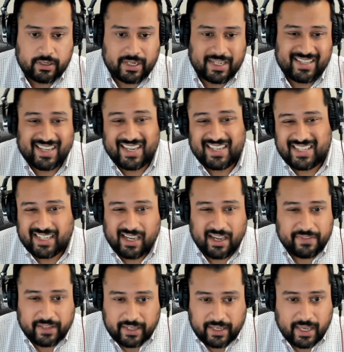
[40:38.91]
It's icing
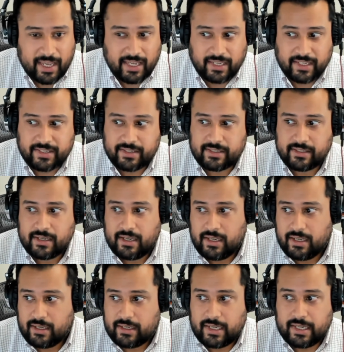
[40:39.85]
on the cake. It's
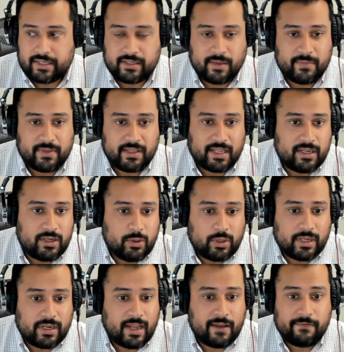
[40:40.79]
something that you
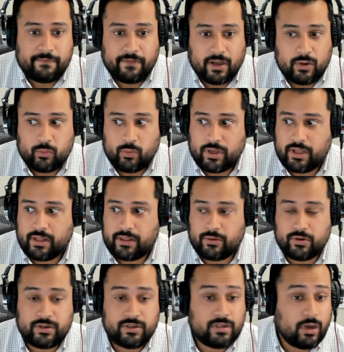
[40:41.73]
can have fun with
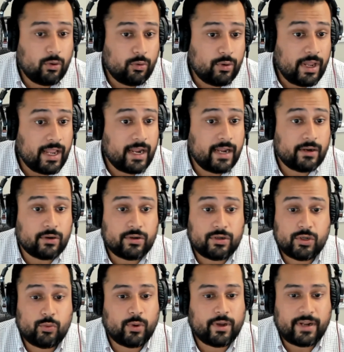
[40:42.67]
or donate or
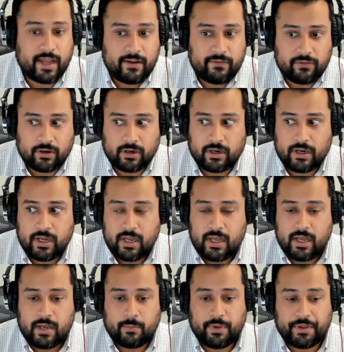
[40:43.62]
do whatever.
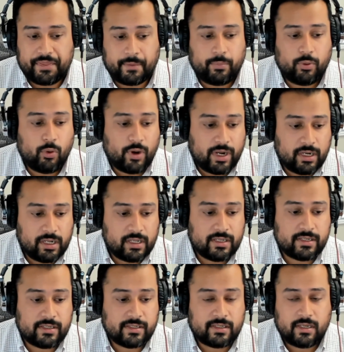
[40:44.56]
But the point
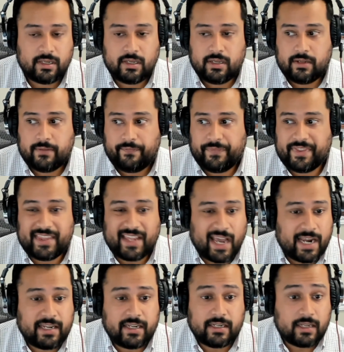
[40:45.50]
is,
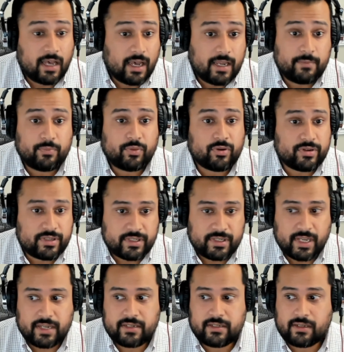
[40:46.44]

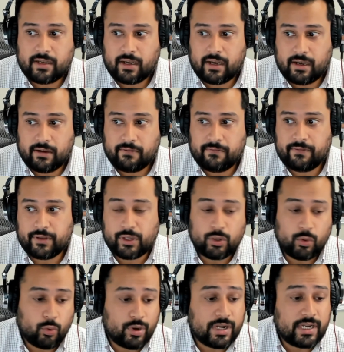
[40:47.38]
99% of
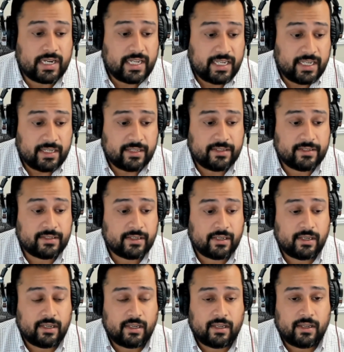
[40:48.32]
your
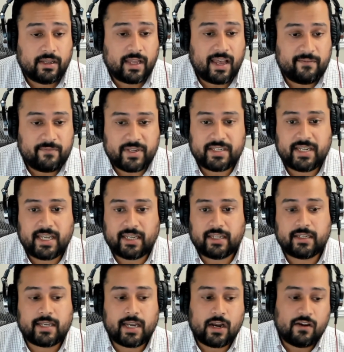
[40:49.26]
needs have been
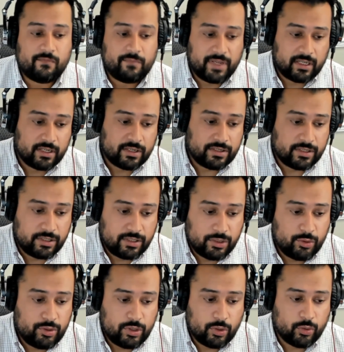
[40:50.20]
taken care of because
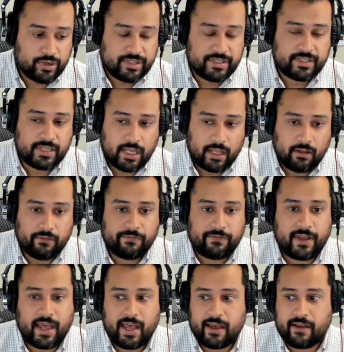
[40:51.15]
you yourself
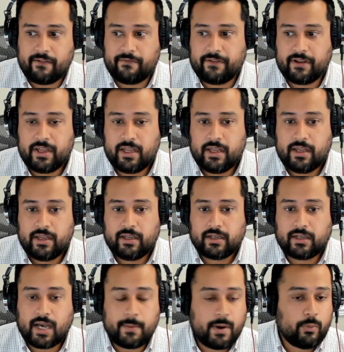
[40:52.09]
have
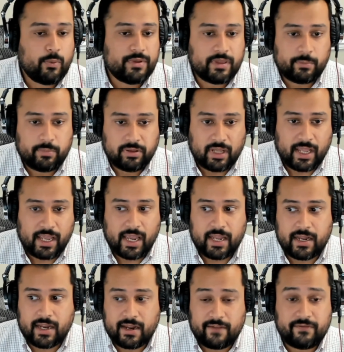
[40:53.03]
come up with a
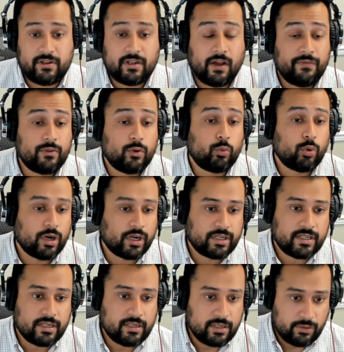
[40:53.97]
plan and have done the
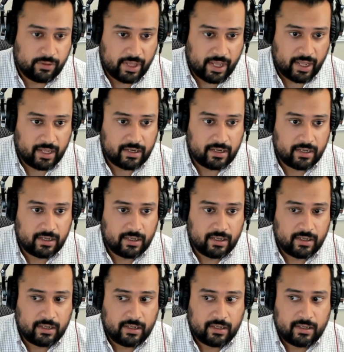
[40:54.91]
work to do that.
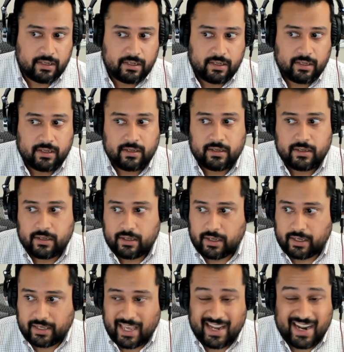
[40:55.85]

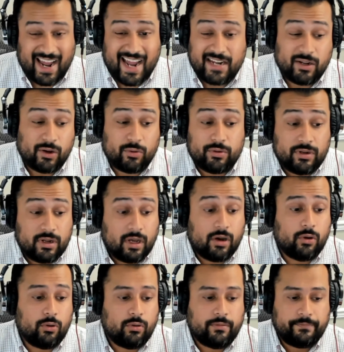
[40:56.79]
Again, I don't
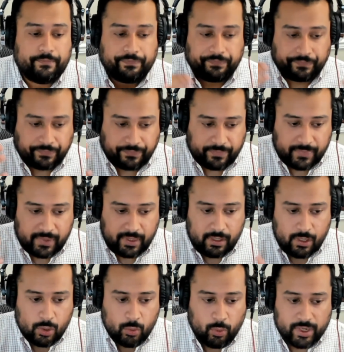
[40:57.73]
know
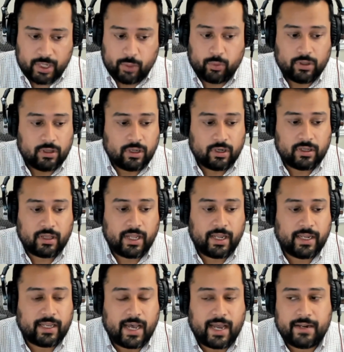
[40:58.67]
what it will look like.